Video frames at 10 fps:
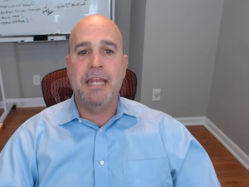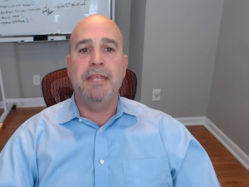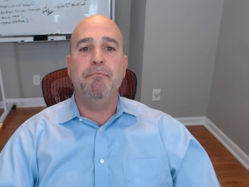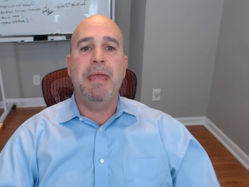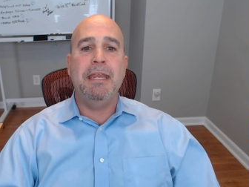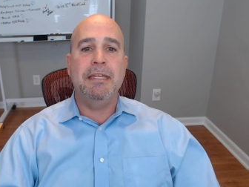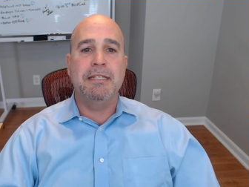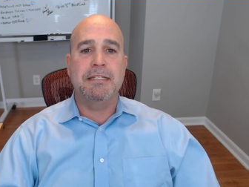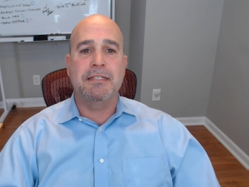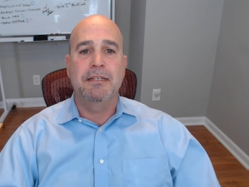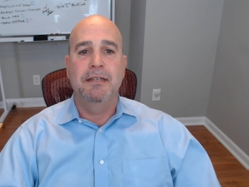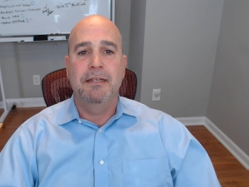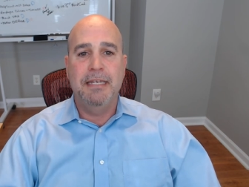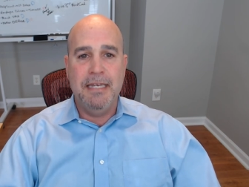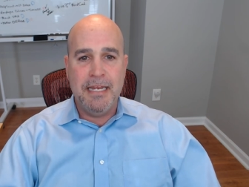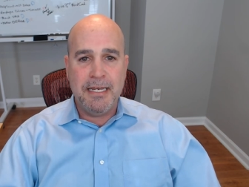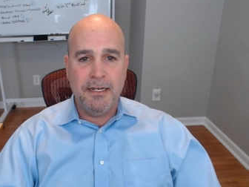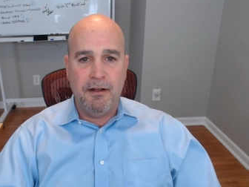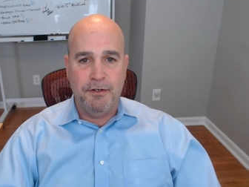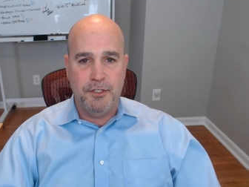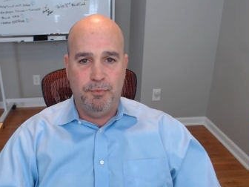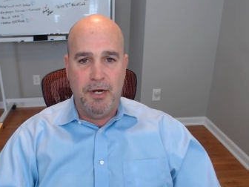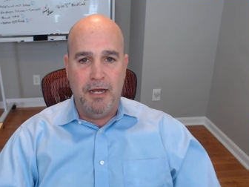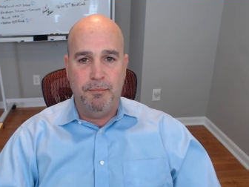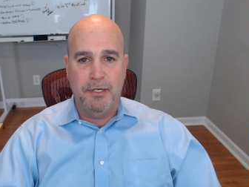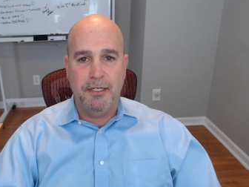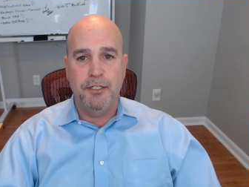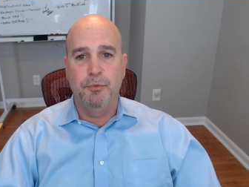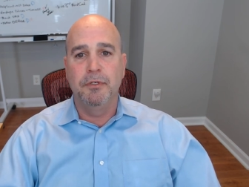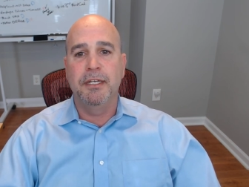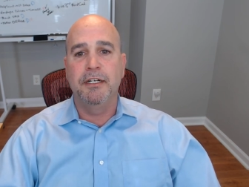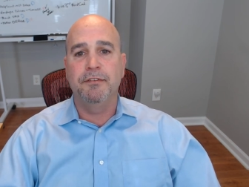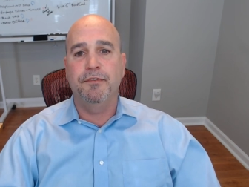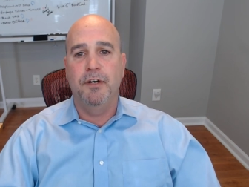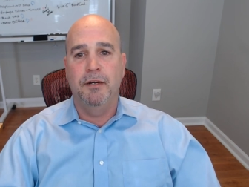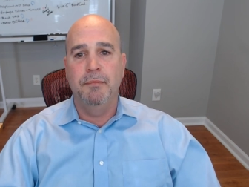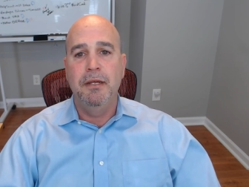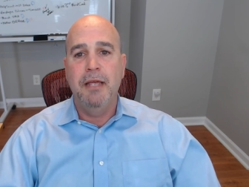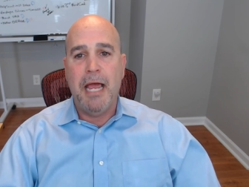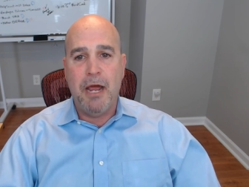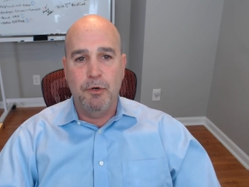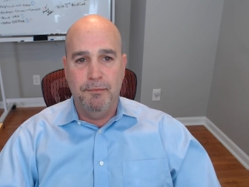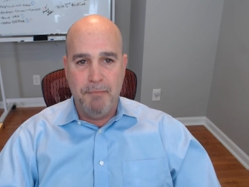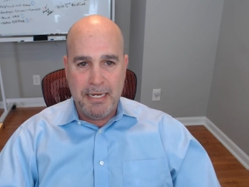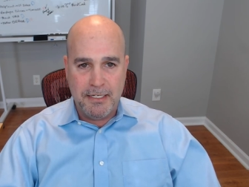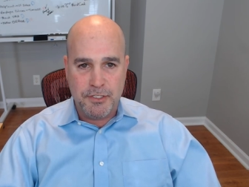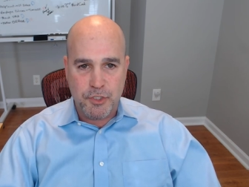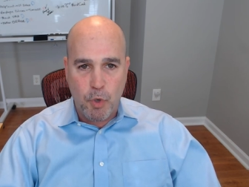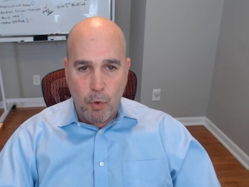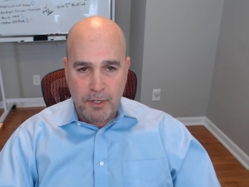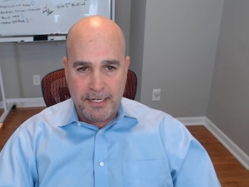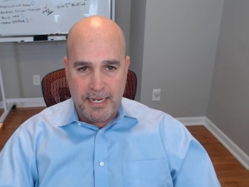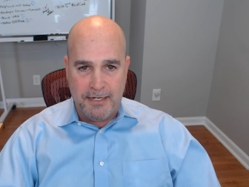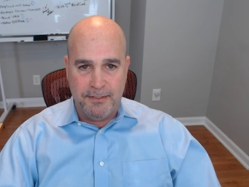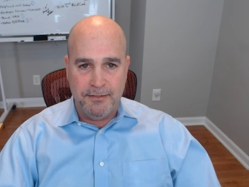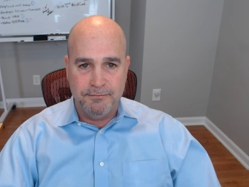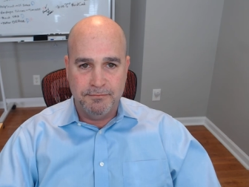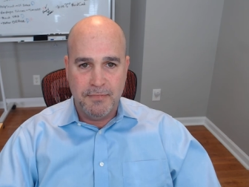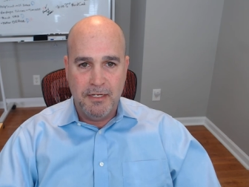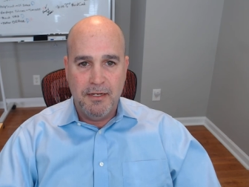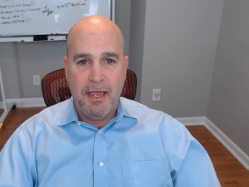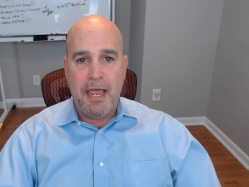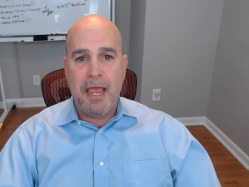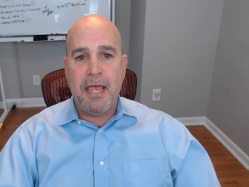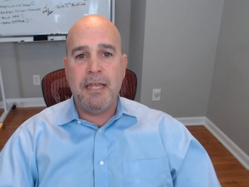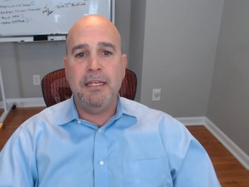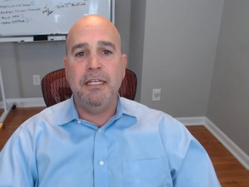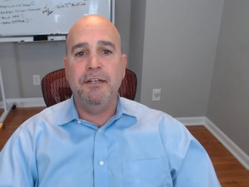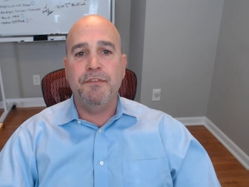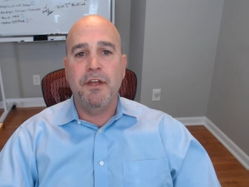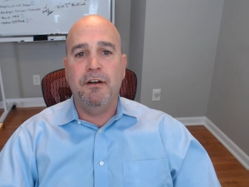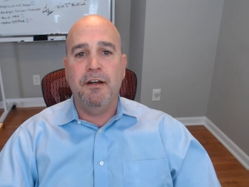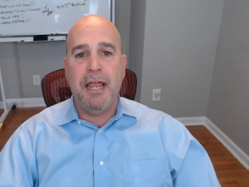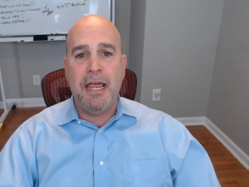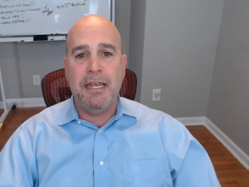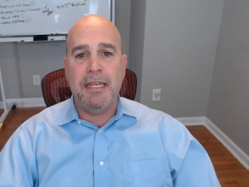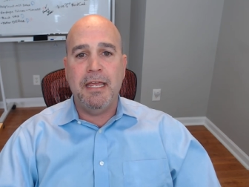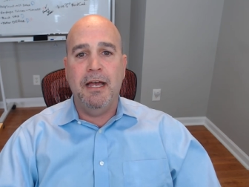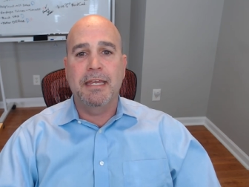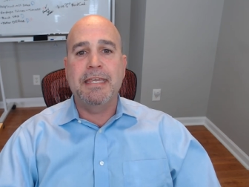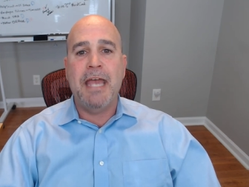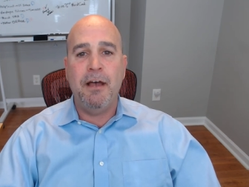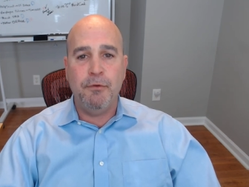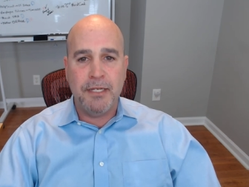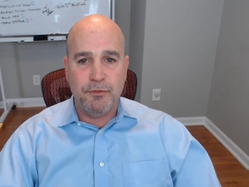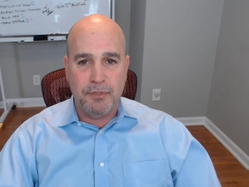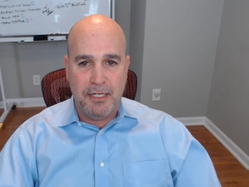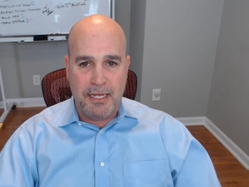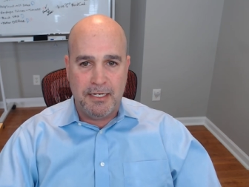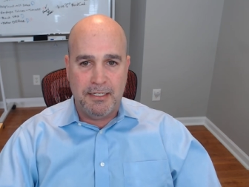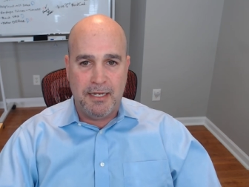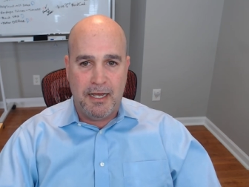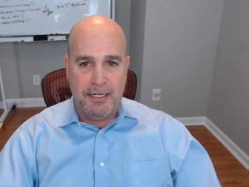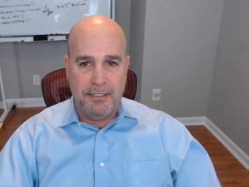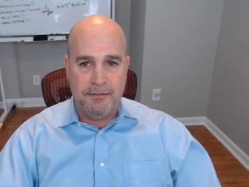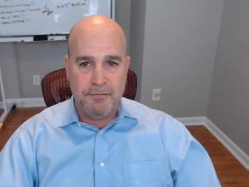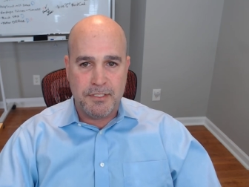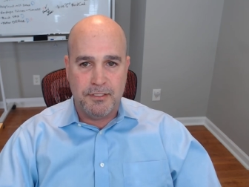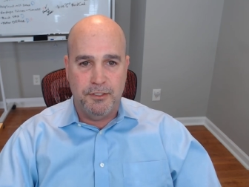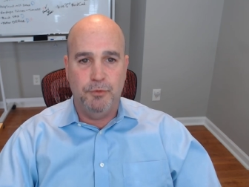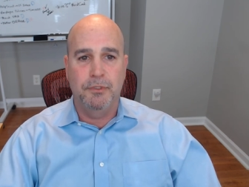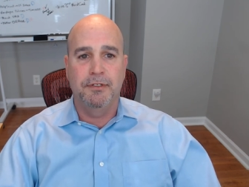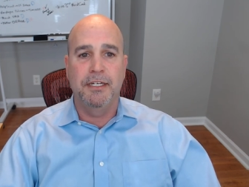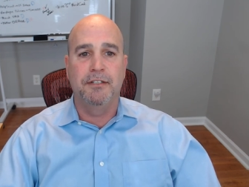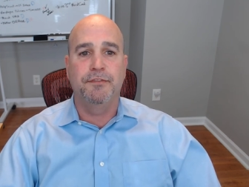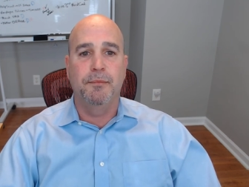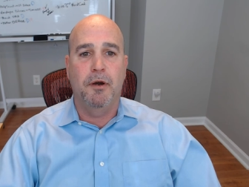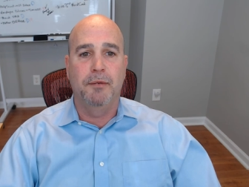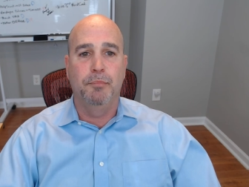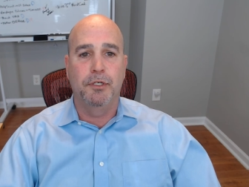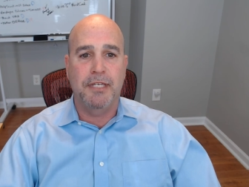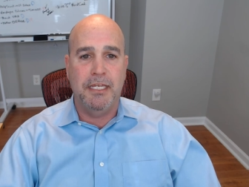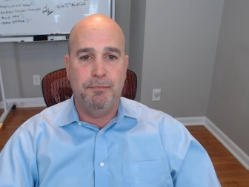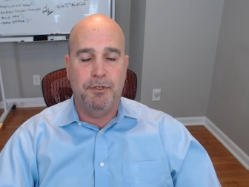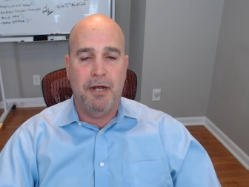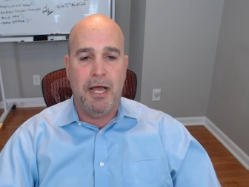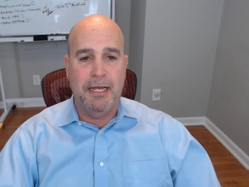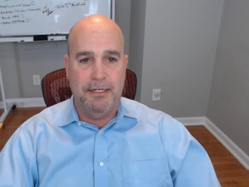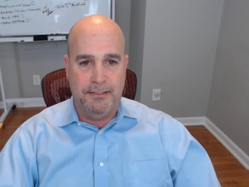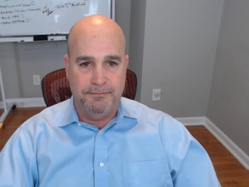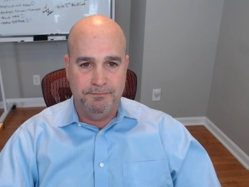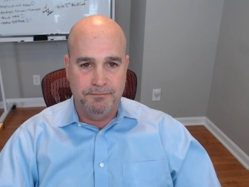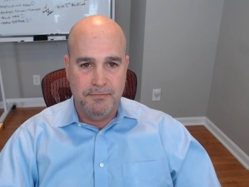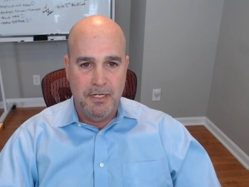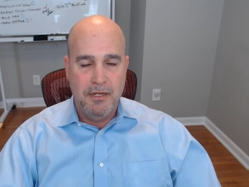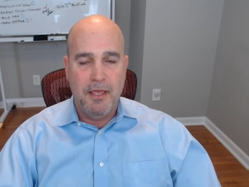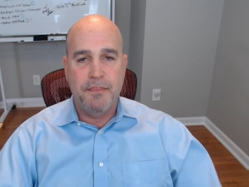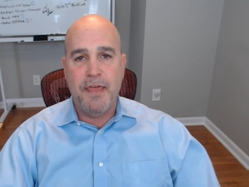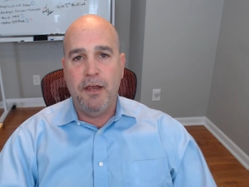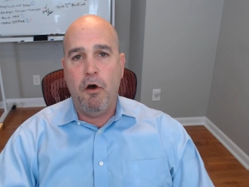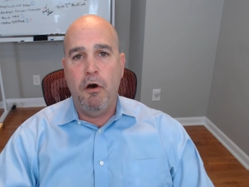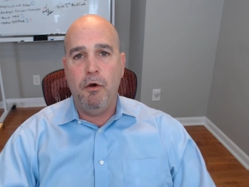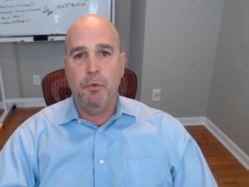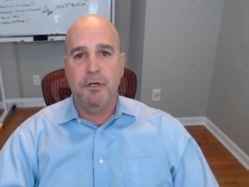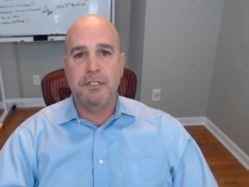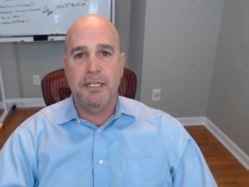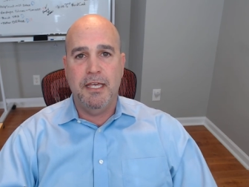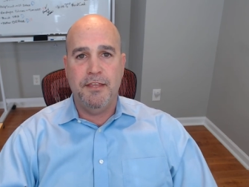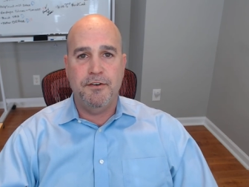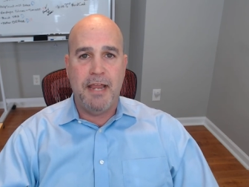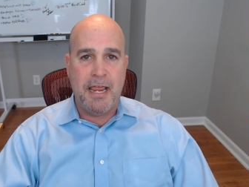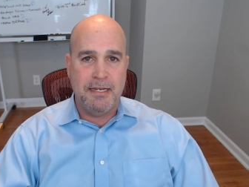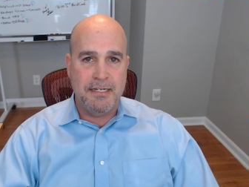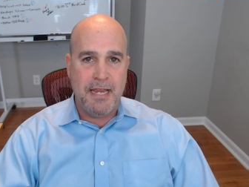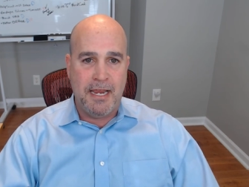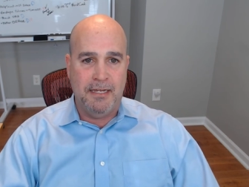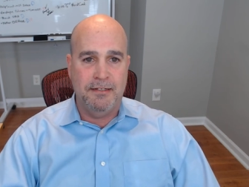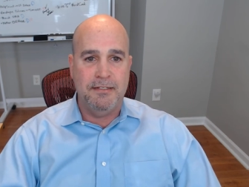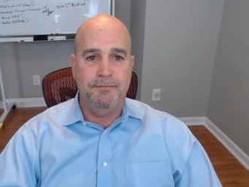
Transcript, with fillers: maintenance needed on your property, you will hear from our maintenance coordinator. And if there are any accounting related items, you will hear from our bookkeeper, Aida. They all work together hand in hand.